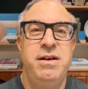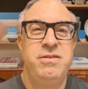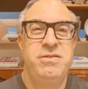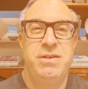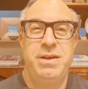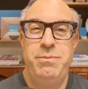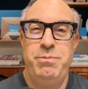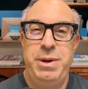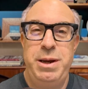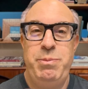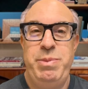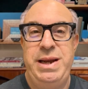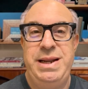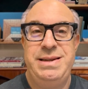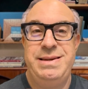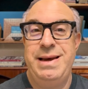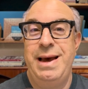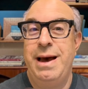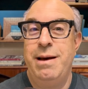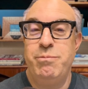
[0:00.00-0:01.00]
So it may be
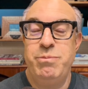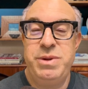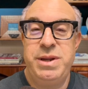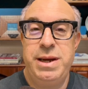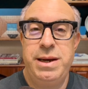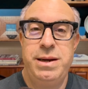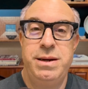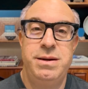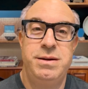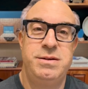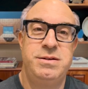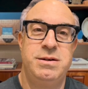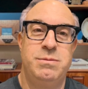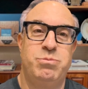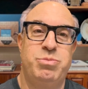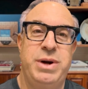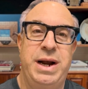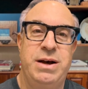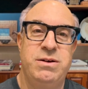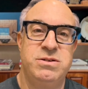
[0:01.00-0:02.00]
tempting to
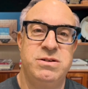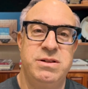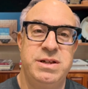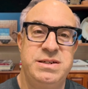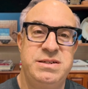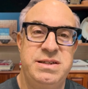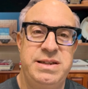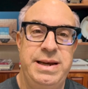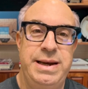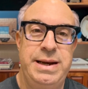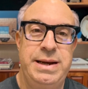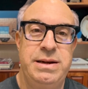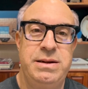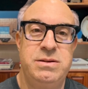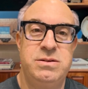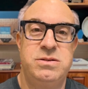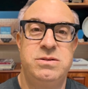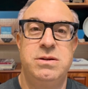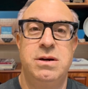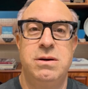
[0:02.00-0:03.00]
browse
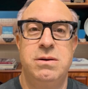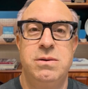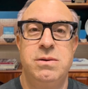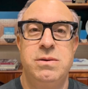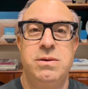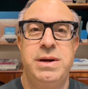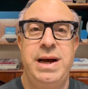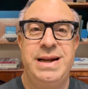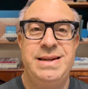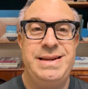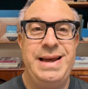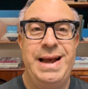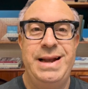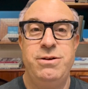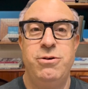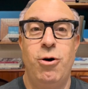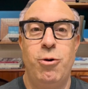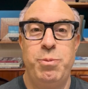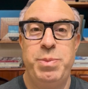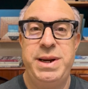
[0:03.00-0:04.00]
listings, to
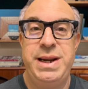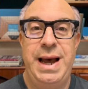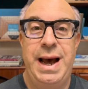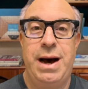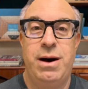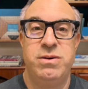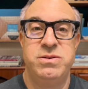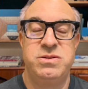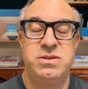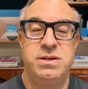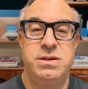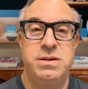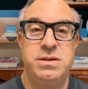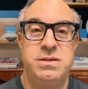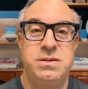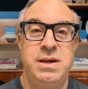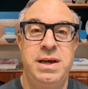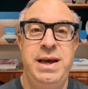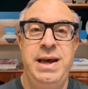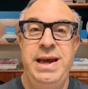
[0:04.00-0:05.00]
attend open
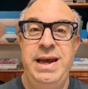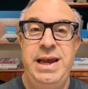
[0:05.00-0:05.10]
houses,